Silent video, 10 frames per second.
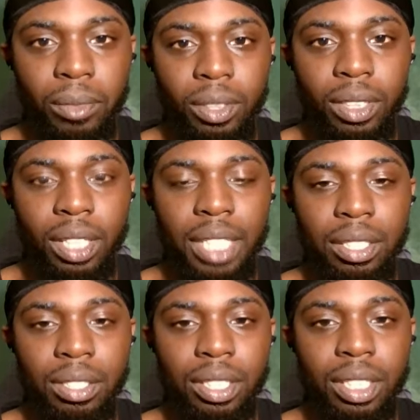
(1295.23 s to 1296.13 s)
So as
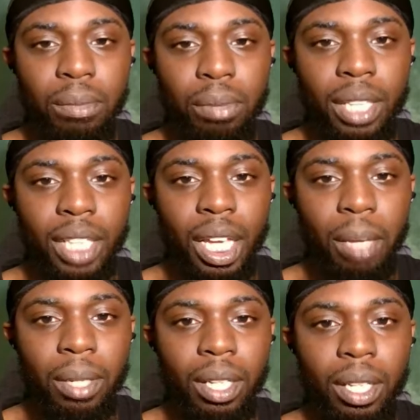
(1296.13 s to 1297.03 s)
you can see, price came
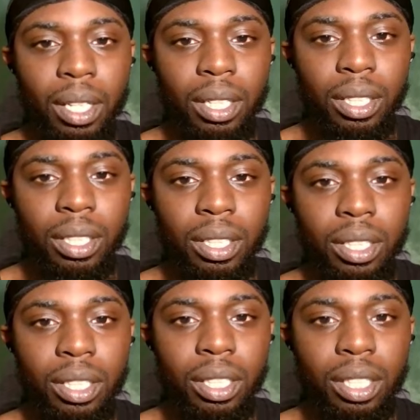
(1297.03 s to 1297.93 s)
into
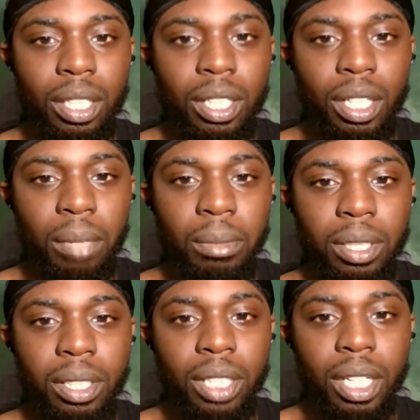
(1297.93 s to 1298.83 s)
here, came
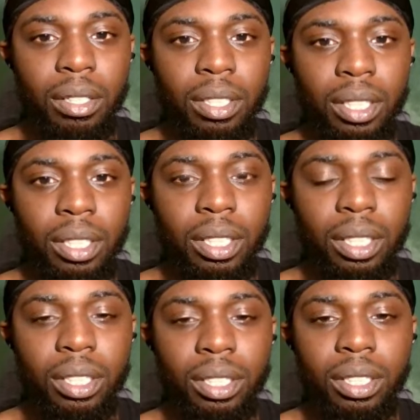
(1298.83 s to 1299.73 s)
into this
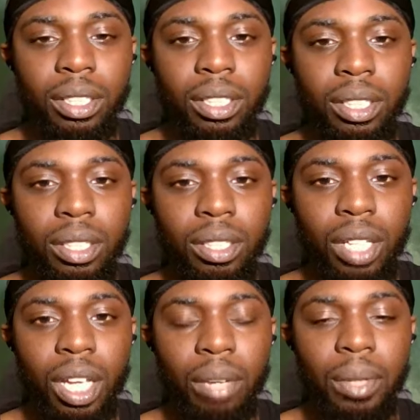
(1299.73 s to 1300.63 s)
area.
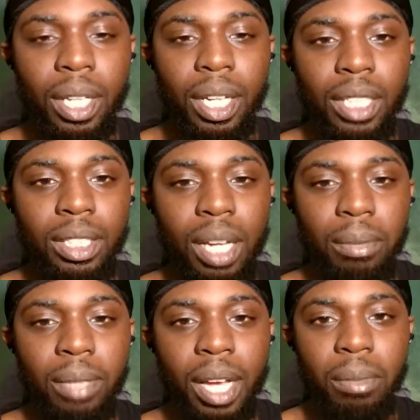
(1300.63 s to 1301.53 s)
Okay, we would have got
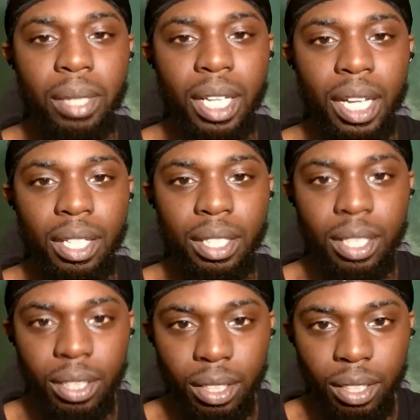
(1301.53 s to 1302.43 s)
stopped out, but yeah,
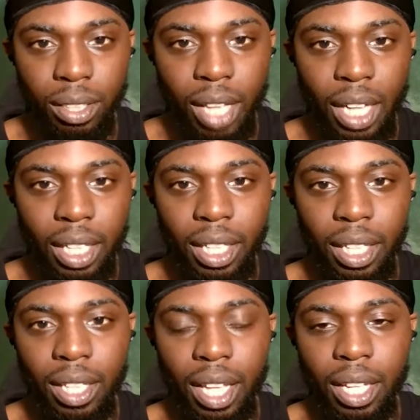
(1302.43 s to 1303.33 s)
look, I didn't get
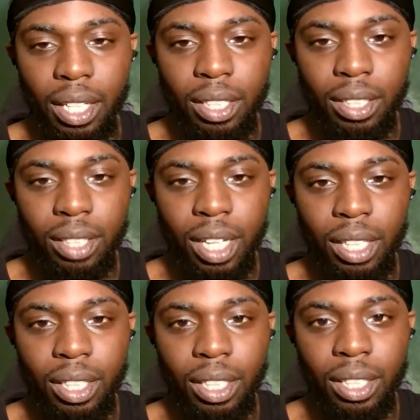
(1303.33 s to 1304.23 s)
in then. I
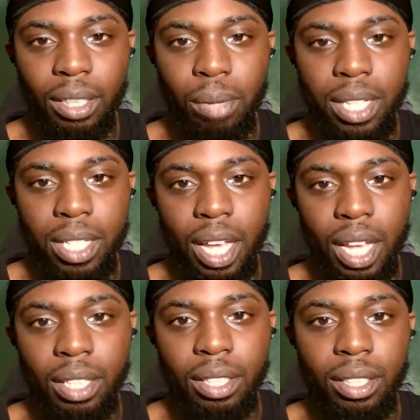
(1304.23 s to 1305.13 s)
didn't get in the price
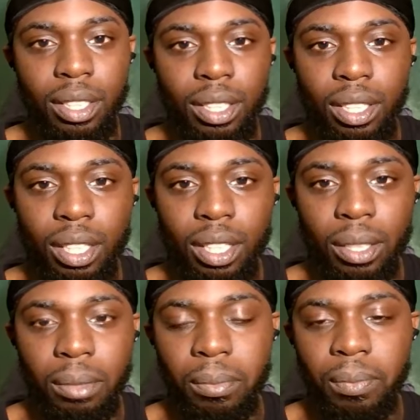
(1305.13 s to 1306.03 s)
yet.
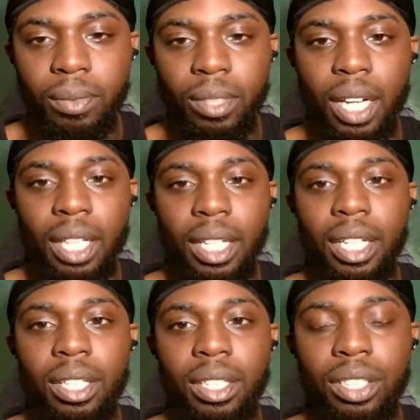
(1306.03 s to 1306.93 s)
I didn't get
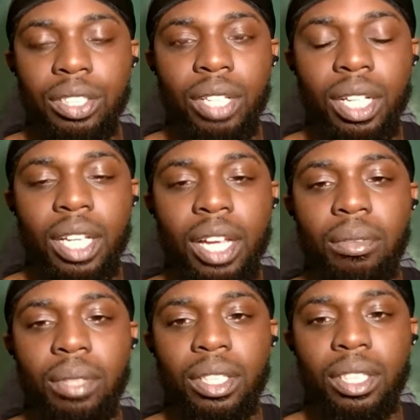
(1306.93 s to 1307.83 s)
in this trade yet
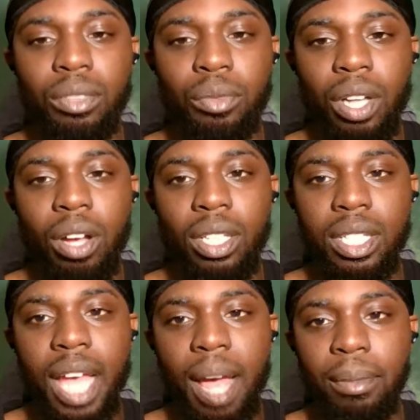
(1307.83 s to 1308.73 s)
when all
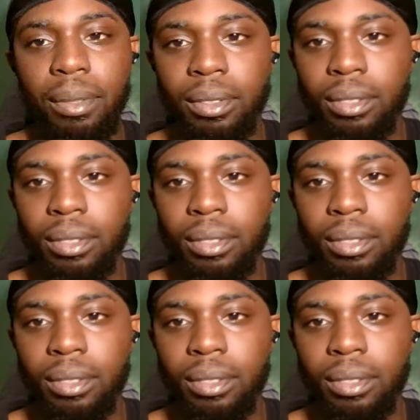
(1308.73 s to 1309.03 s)
this happened.